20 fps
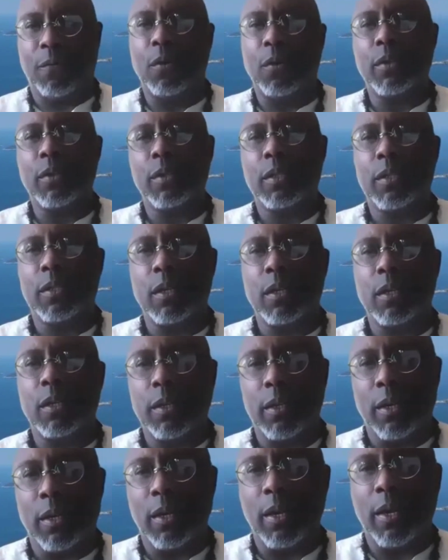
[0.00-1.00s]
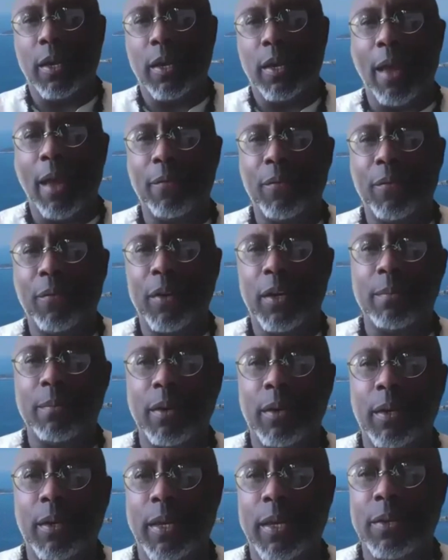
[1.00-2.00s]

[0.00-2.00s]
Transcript: focuses on African American